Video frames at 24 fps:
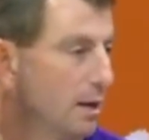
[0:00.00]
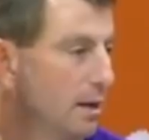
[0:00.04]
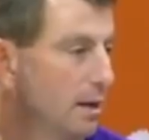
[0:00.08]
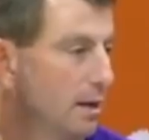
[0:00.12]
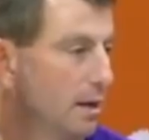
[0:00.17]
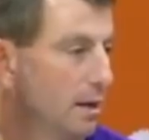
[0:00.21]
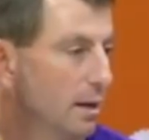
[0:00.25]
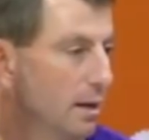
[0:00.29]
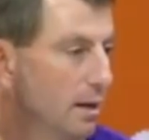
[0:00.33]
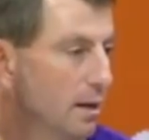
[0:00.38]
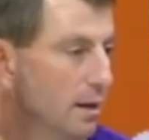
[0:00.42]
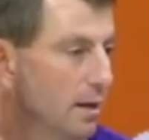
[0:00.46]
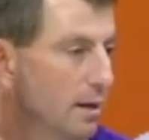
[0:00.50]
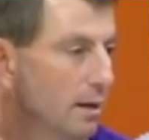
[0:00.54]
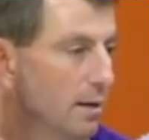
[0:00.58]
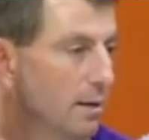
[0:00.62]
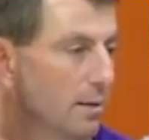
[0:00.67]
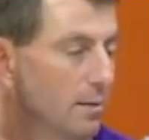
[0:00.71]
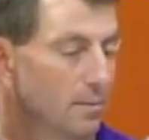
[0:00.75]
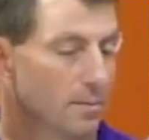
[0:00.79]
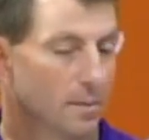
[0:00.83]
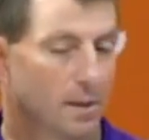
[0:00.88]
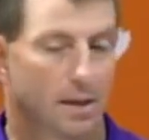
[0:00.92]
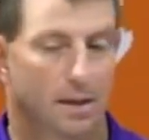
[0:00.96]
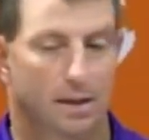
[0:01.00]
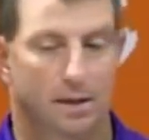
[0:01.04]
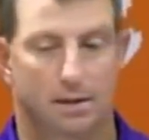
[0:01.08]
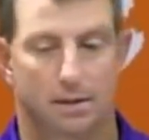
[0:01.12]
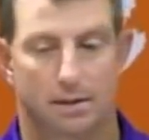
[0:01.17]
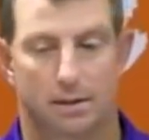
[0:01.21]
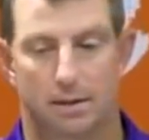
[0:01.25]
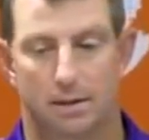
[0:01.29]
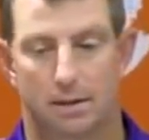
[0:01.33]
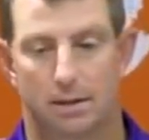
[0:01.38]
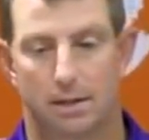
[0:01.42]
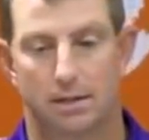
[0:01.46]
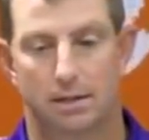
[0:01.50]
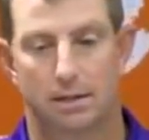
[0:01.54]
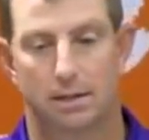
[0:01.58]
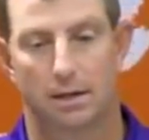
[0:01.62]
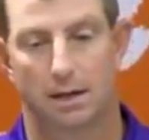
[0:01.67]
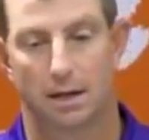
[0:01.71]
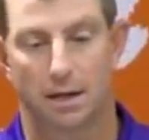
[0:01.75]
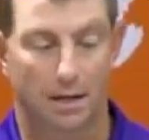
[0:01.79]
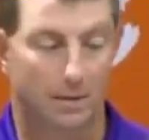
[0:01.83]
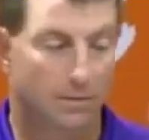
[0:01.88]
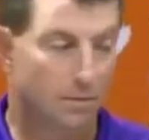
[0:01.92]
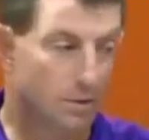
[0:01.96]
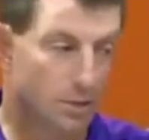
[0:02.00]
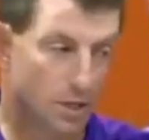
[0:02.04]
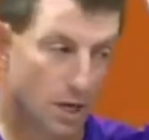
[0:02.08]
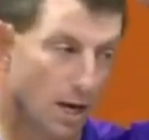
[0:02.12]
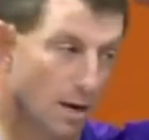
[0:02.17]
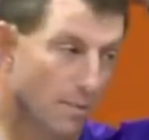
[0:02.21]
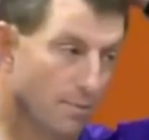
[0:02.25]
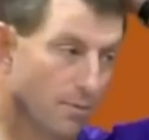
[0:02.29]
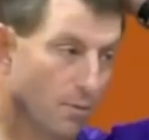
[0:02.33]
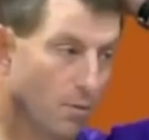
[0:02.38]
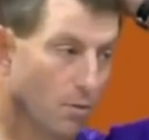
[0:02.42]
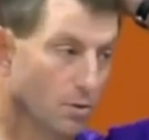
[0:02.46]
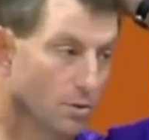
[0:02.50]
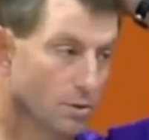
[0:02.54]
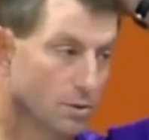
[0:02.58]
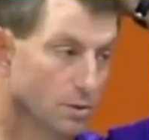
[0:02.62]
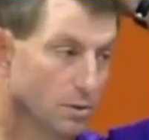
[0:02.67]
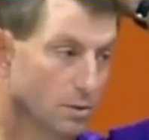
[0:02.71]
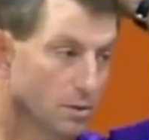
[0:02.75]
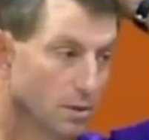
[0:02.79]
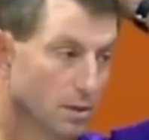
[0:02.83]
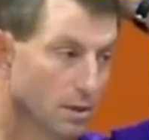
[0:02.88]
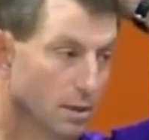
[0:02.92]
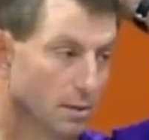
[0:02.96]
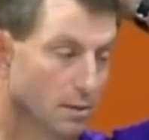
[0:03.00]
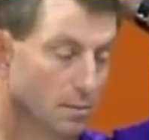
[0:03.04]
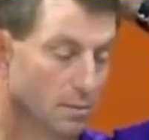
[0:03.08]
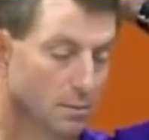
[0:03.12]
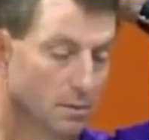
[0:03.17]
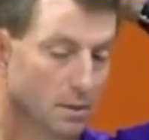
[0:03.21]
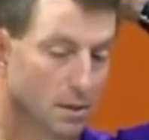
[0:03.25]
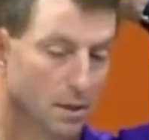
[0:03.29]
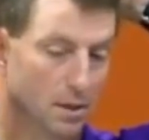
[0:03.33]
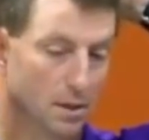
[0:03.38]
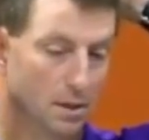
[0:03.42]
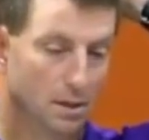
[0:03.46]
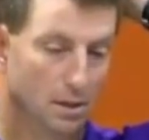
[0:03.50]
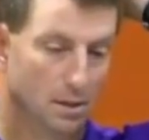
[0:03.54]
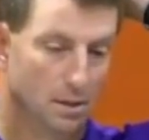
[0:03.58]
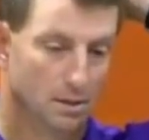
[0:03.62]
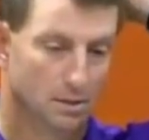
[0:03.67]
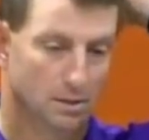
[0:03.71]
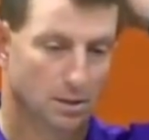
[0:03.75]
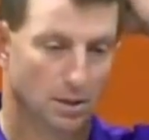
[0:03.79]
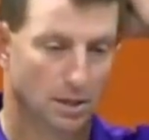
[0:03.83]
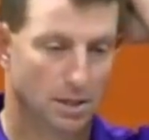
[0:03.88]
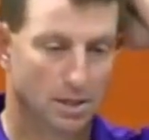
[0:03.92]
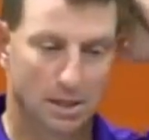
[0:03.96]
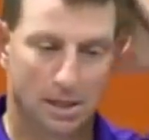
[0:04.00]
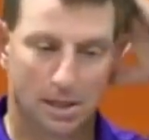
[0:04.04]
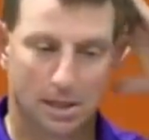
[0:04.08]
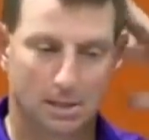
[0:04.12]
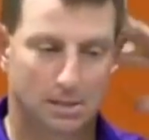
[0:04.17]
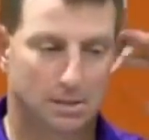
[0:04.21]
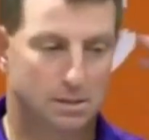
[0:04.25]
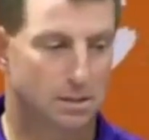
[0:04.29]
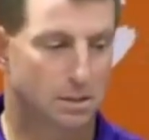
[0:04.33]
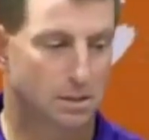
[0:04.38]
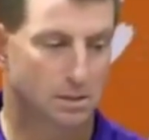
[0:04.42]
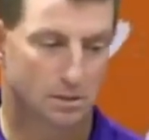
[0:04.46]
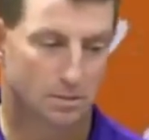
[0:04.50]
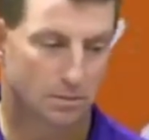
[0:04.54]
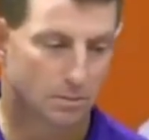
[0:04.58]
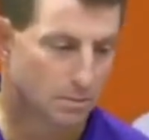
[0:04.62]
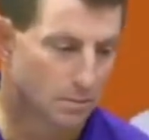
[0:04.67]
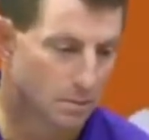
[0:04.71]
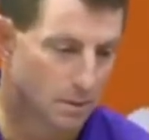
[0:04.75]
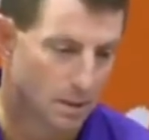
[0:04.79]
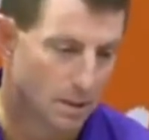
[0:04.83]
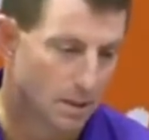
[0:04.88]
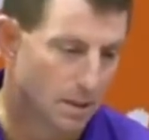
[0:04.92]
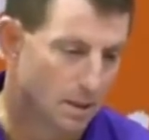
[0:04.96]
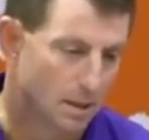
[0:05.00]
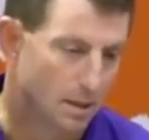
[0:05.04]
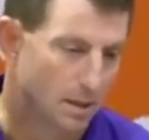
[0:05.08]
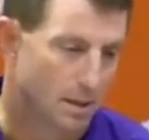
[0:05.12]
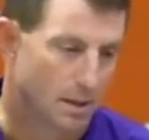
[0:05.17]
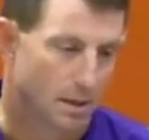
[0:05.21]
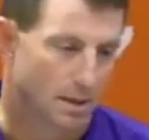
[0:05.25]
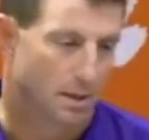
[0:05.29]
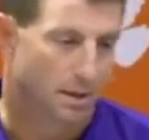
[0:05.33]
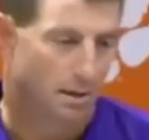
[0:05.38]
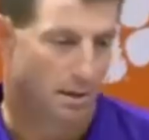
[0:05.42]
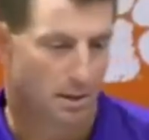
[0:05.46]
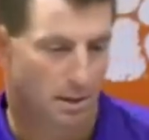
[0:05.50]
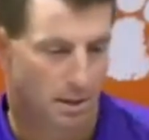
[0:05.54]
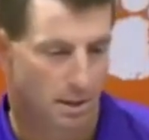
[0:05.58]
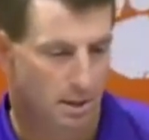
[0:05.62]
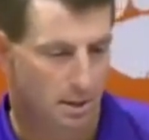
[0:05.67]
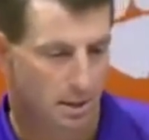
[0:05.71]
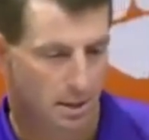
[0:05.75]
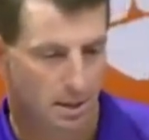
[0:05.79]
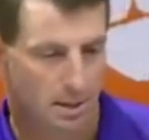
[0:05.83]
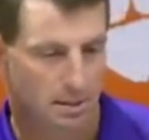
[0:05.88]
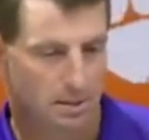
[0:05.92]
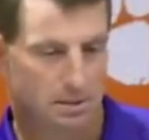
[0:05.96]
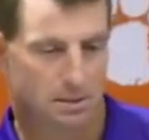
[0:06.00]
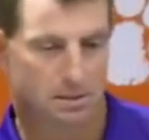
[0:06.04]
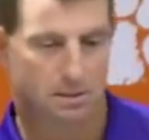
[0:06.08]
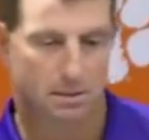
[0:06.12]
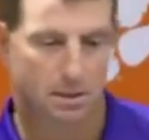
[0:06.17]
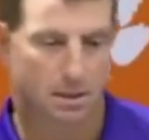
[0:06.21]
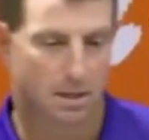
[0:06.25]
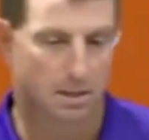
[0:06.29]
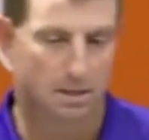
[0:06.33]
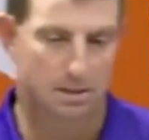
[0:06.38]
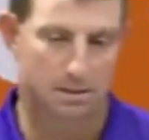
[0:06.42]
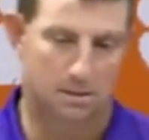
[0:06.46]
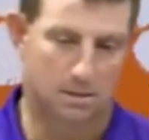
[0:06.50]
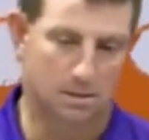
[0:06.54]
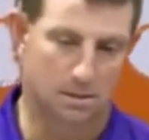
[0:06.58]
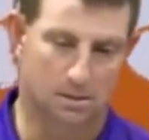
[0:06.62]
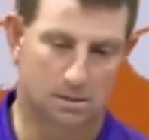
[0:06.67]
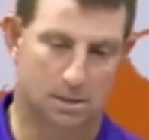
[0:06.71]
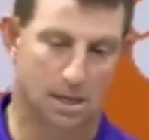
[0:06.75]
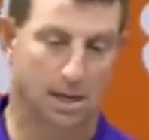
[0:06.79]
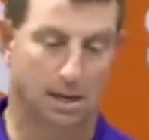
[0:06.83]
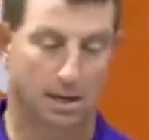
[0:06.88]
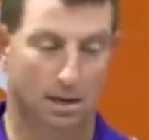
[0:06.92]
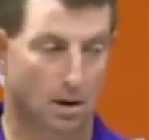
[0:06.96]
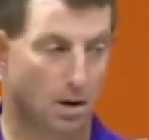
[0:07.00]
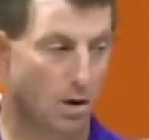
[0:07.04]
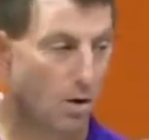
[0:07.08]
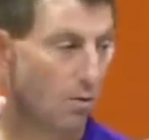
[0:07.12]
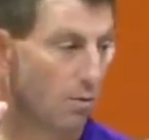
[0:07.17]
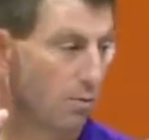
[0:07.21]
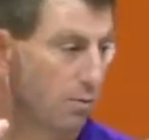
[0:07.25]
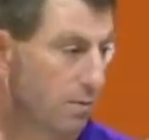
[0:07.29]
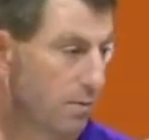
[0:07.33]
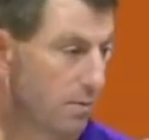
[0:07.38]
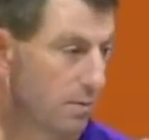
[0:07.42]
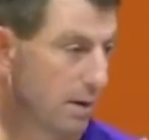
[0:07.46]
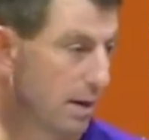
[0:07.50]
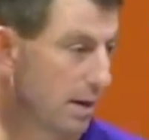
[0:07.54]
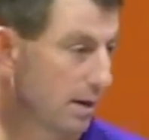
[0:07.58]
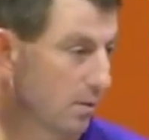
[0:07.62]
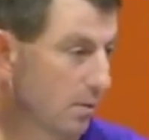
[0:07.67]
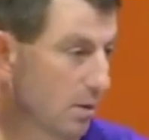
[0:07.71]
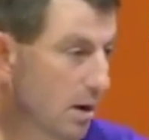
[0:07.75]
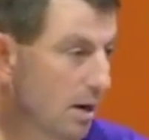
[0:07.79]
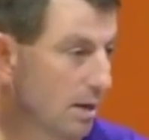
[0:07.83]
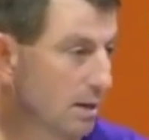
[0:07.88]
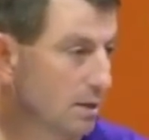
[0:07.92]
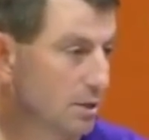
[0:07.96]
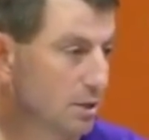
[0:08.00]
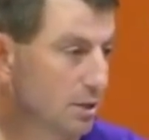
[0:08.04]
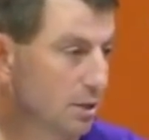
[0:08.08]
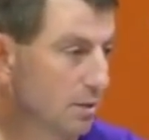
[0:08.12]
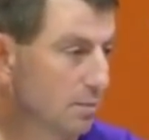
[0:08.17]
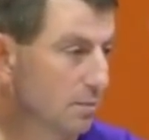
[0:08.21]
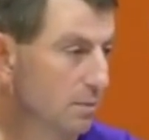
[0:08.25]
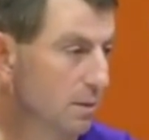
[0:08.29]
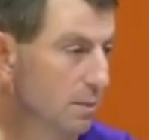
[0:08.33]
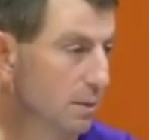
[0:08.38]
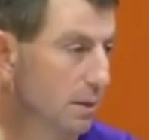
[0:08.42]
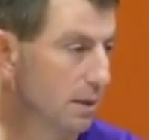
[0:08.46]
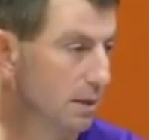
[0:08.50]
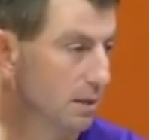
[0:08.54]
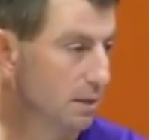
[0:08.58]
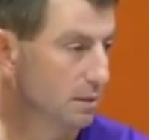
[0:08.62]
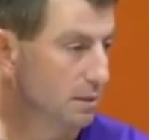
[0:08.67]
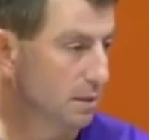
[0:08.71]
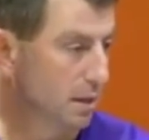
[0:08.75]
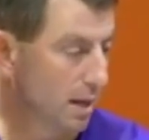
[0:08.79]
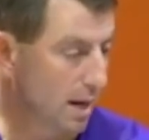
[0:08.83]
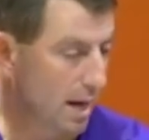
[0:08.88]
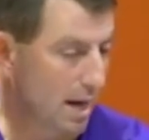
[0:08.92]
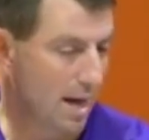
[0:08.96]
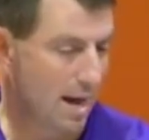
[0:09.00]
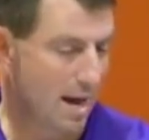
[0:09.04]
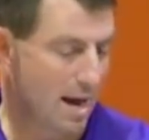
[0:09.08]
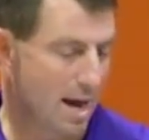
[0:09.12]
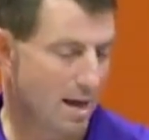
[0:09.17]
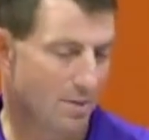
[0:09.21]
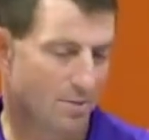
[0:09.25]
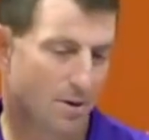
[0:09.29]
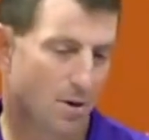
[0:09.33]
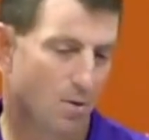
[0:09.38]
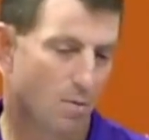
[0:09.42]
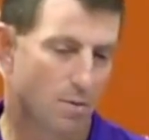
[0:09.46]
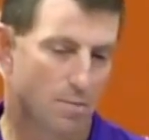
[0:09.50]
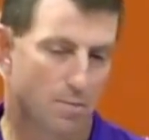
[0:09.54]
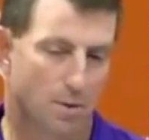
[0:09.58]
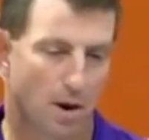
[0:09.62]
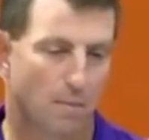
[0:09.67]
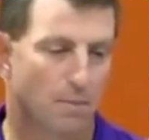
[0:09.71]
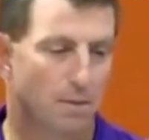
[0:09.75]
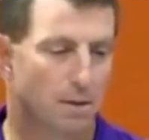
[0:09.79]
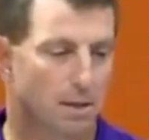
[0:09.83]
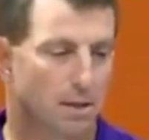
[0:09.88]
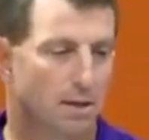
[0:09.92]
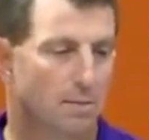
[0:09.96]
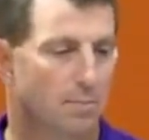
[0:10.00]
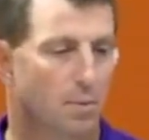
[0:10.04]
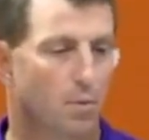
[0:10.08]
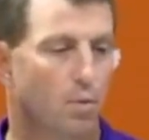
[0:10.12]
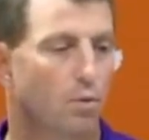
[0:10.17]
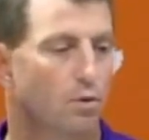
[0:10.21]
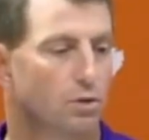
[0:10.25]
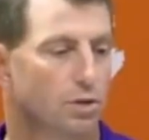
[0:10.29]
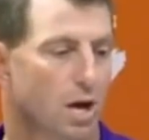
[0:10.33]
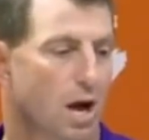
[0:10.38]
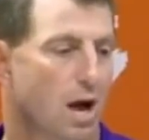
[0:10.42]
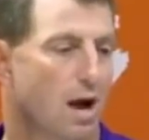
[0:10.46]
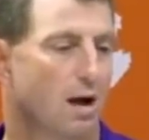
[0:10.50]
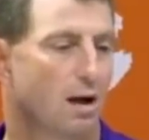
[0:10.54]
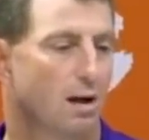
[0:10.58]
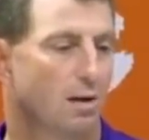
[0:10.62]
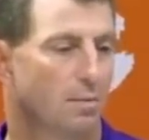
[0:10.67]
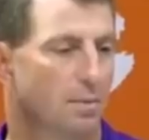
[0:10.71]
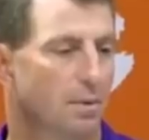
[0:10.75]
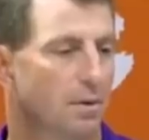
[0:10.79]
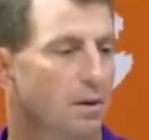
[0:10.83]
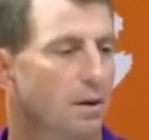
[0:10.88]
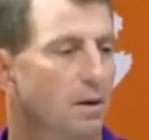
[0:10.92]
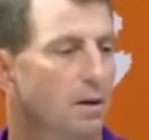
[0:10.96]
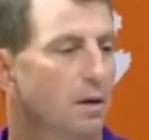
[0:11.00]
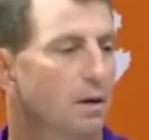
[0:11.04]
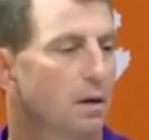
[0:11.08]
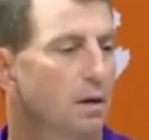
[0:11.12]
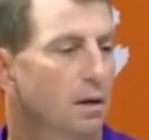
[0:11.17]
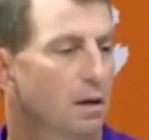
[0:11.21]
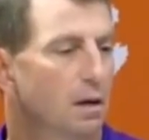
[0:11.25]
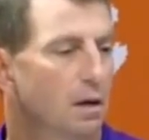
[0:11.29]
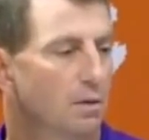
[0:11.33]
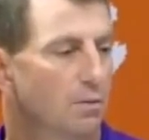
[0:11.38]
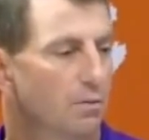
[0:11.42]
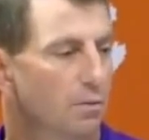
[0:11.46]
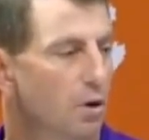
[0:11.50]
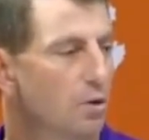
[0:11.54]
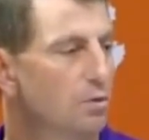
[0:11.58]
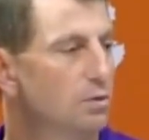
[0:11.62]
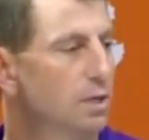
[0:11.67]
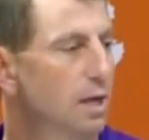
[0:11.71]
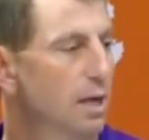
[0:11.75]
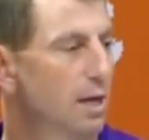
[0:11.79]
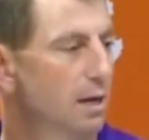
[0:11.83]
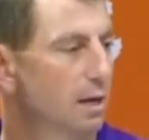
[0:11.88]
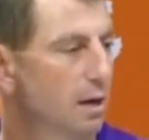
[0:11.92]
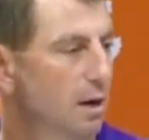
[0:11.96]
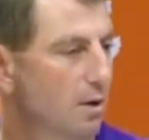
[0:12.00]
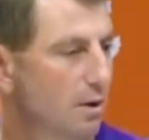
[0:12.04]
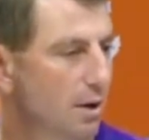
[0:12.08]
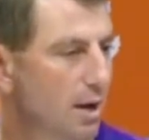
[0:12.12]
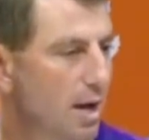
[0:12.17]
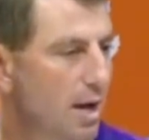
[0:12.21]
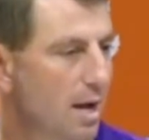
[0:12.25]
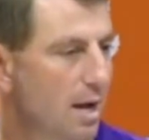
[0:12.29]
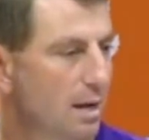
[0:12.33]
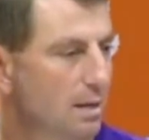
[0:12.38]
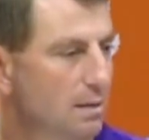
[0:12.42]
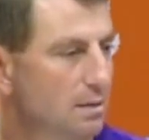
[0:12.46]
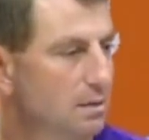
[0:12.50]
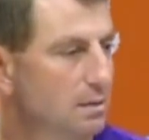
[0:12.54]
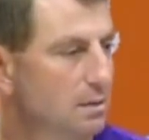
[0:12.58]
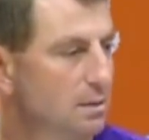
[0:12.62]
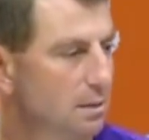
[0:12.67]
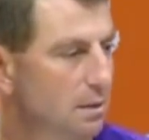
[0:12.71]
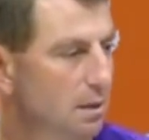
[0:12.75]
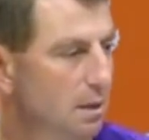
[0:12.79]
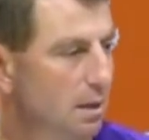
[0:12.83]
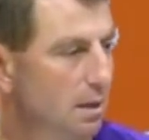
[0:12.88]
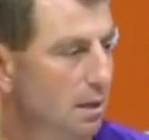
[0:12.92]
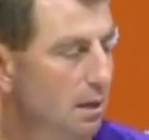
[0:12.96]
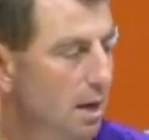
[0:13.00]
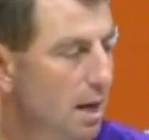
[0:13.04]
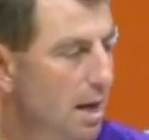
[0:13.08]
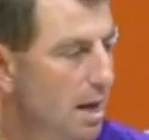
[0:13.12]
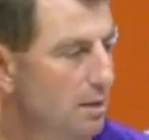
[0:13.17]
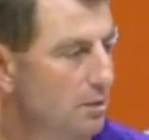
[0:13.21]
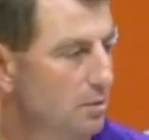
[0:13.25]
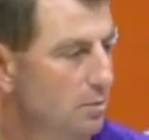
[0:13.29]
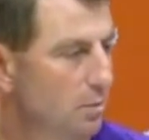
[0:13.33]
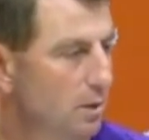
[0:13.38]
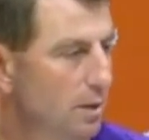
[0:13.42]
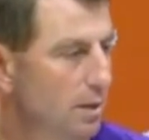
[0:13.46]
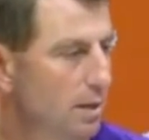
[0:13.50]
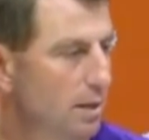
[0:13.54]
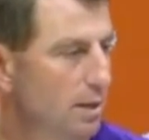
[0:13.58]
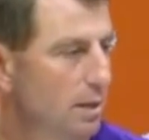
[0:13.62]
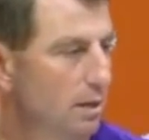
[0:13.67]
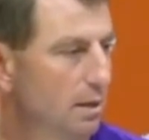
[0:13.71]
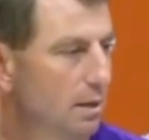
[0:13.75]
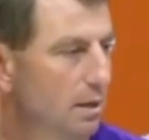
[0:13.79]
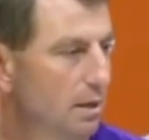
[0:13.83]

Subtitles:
He did a heck of a job for us. And so he's just taken off like a rocket ship. I mean, I thought we probably did a poor job of rotating our guys last week.